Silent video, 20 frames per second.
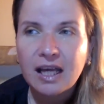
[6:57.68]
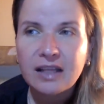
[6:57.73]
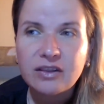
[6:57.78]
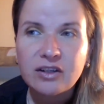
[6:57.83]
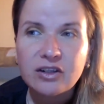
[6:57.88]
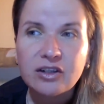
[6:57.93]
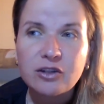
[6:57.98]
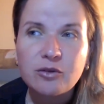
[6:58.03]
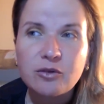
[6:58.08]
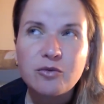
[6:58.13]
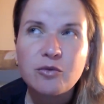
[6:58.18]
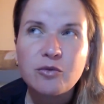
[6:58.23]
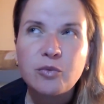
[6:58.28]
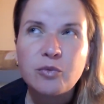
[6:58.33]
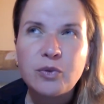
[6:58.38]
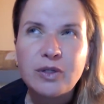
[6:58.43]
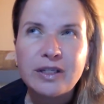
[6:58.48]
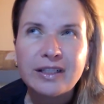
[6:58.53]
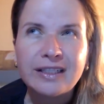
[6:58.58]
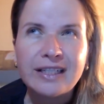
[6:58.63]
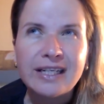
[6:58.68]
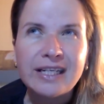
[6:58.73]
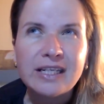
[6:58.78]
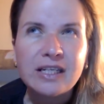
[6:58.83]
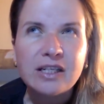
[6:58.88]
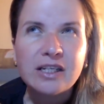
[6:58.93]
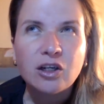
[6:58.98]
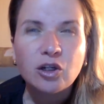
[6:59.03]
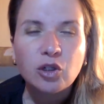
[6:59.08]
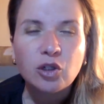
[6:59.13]
and they're
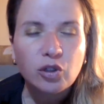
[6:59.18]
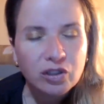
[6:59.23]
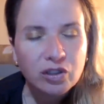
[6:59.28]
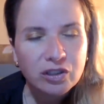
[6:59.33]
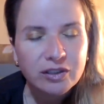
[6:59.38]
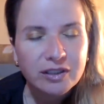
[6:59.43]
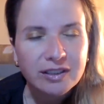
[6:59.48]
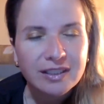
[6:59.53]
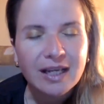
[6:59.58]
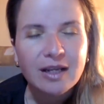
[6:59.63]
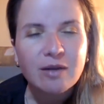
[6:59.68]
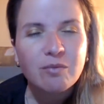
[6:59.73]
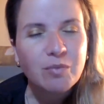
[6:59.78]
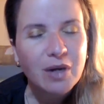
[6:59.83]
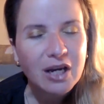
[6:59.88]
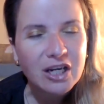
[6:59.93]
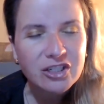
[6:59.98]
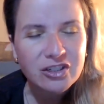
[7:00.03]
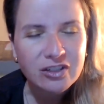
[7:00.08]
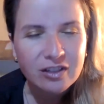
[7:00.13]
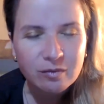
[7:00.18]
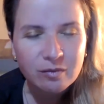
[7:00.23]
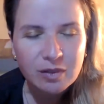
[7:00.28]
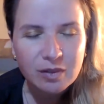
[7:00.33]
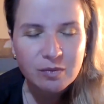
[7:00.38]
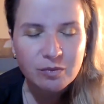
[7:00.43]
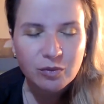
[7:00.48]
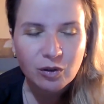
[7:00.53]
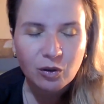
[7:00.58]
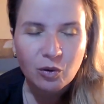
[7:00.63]
really good and passionate
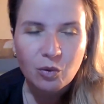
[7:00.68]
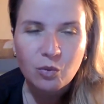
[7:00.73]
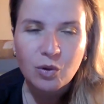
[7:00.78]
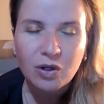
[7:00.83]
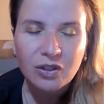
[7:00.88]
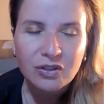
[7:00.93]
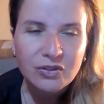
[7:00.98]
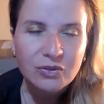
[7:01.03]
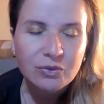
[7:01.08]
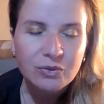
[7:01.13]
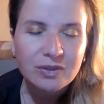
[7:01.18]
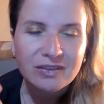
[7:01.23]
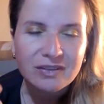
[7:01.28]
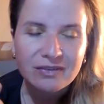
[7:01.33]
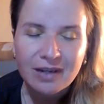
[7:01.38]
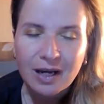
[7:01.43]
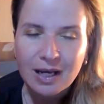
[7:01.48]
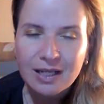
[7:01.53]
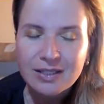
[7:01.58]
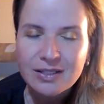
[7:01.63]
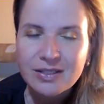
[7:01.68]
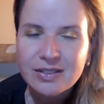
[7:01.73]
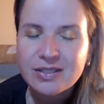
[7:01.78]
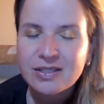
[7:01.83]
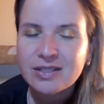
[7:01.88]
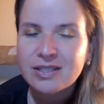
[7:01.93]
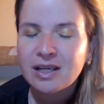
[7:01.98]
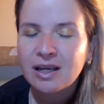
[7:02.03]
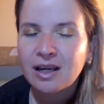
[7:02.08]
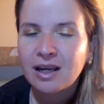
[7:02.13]
people who want to
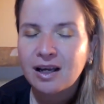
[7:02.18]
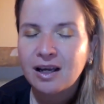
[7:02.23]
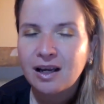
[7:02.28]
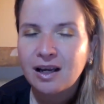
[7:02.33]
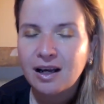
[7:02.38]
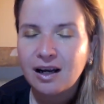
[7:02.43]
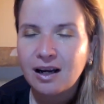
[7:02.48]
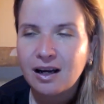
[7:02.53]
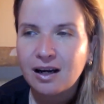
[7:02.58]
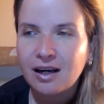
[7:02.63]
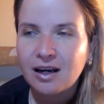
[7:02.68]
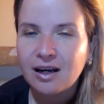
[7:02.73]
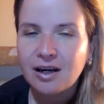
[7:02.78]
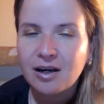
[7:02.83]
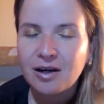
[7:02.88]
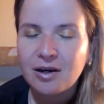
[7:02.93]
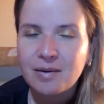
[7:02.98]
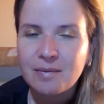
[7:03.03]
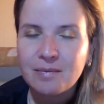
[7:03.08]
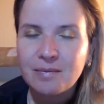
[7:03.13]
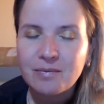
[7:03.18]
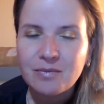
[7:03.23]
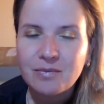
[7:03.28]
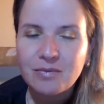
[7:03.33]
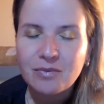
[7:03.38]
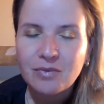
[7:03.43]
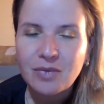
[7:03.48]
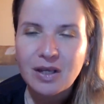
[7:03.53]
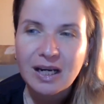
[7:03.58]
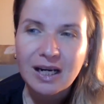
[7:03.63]
advance
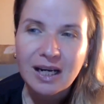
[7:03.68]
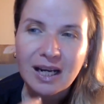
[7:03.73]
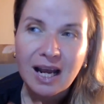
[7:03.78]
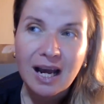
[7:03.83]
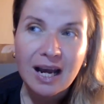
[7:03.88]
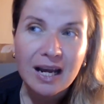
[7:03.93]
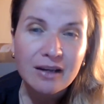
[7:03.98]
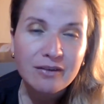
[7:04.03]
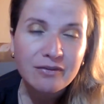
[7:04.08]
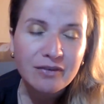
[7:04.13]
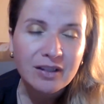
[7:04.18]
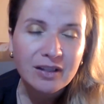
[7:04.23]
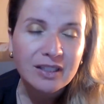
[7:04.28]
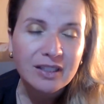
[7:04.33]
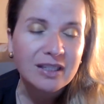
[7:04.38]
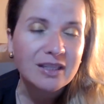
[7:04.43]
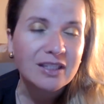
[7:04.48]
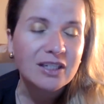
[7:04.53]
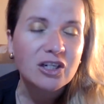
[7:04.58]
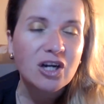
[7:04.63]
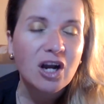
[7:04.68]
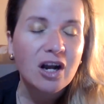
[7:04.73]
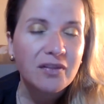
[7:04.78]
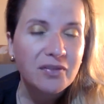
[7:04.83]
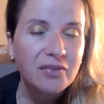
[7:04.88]
in life and in their